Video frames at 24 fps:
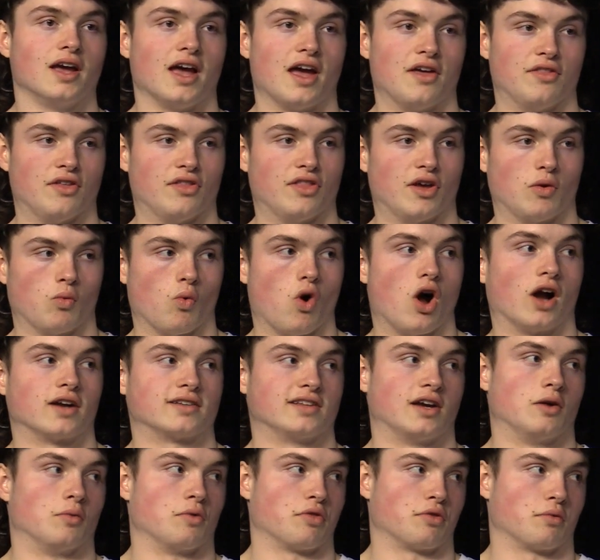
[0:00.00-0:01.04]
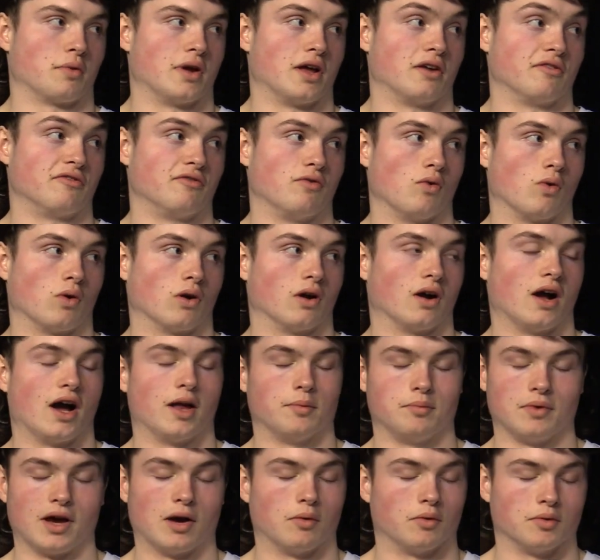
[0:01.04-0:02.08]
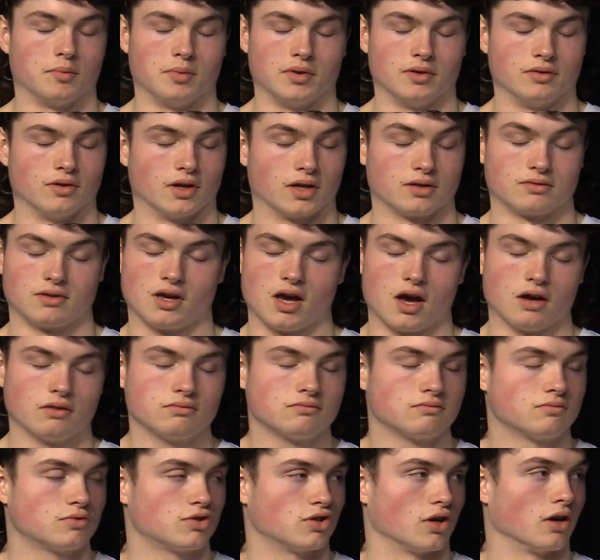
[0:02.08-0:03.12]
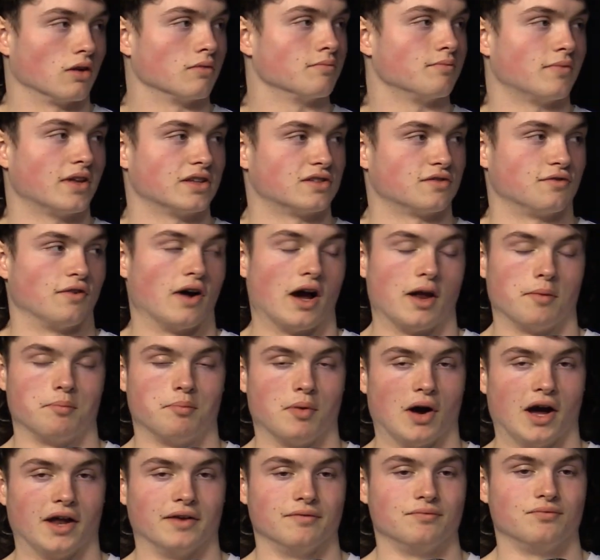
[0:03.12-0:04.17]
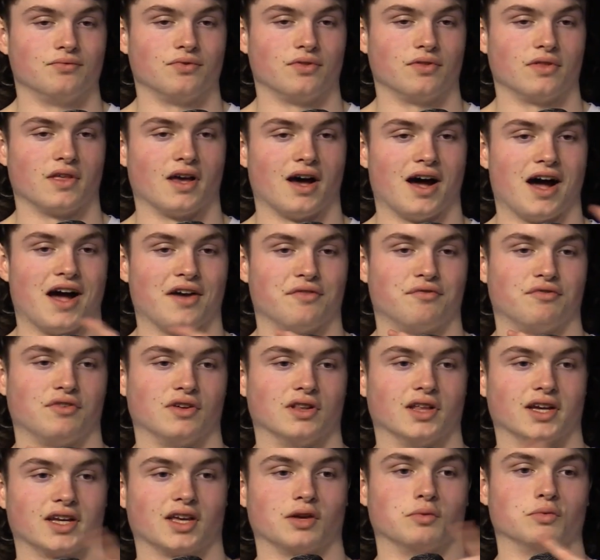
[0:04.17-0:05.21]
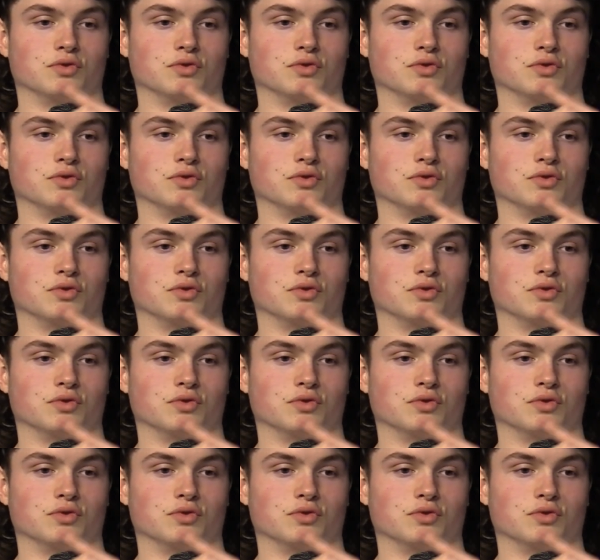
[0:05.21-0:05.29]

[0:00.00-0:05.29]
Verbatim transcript: and then they walked out with three out of four, I'd, I would have been like, yeah, sure, that's fine. But I feel like it